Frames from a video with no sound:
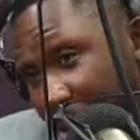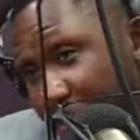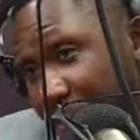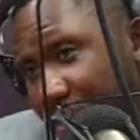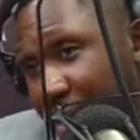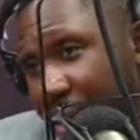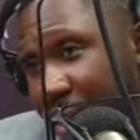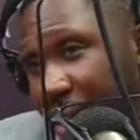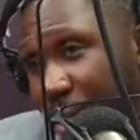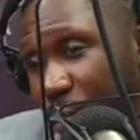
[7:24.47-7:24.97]
of
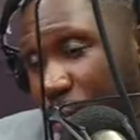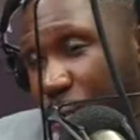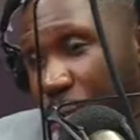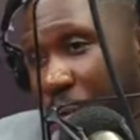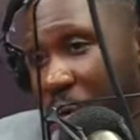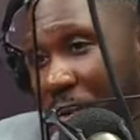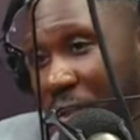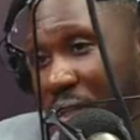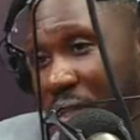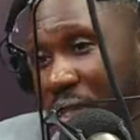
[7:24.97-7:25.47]
the day, will
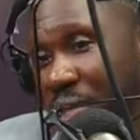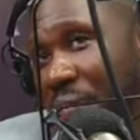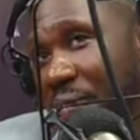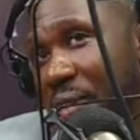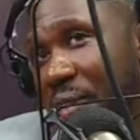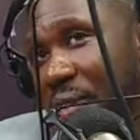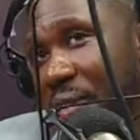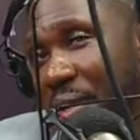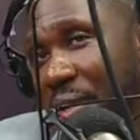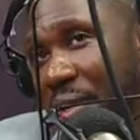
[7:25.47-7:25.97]
be
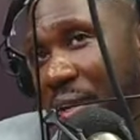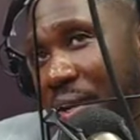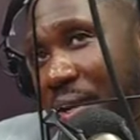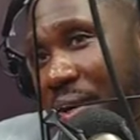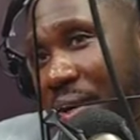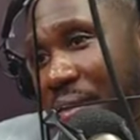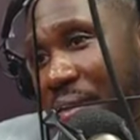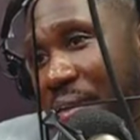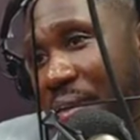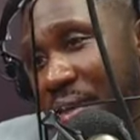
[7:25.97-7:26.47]
receiving
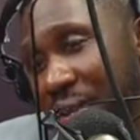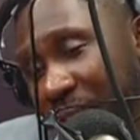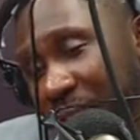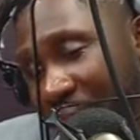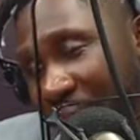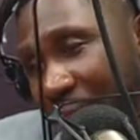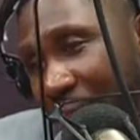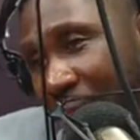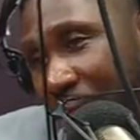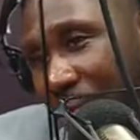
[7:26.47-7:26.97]
this
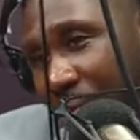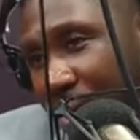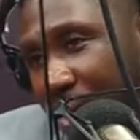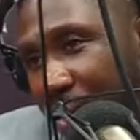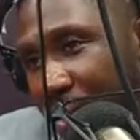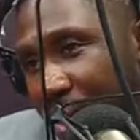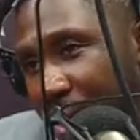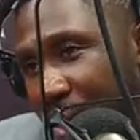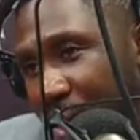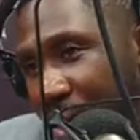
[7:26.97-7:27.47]
kind of
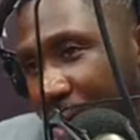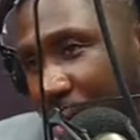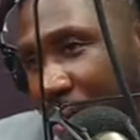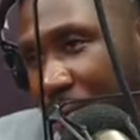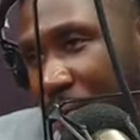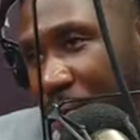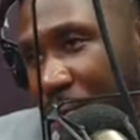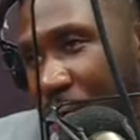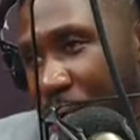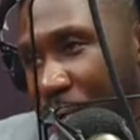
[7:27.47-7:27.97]
education?
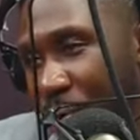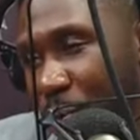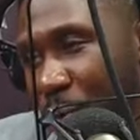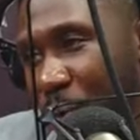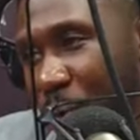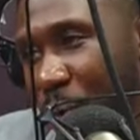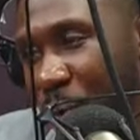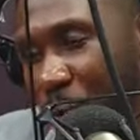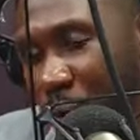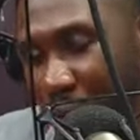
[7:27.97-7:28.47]
Of course,
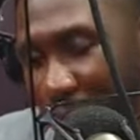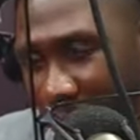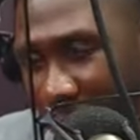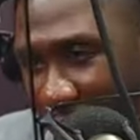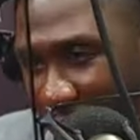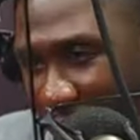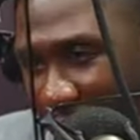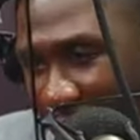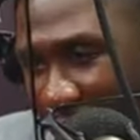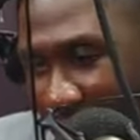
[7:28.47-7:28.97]
we talk
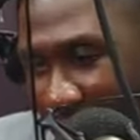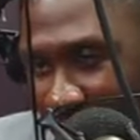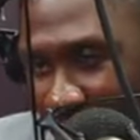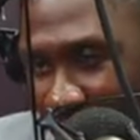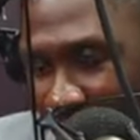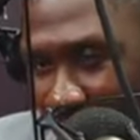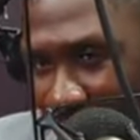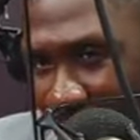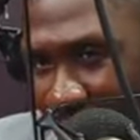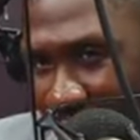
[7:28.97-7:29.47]
about the times
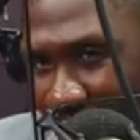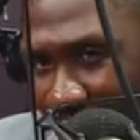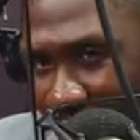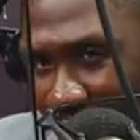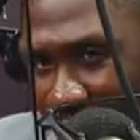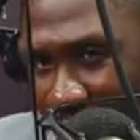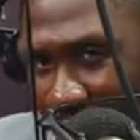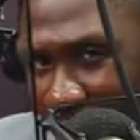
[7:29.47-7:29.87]
that we are in.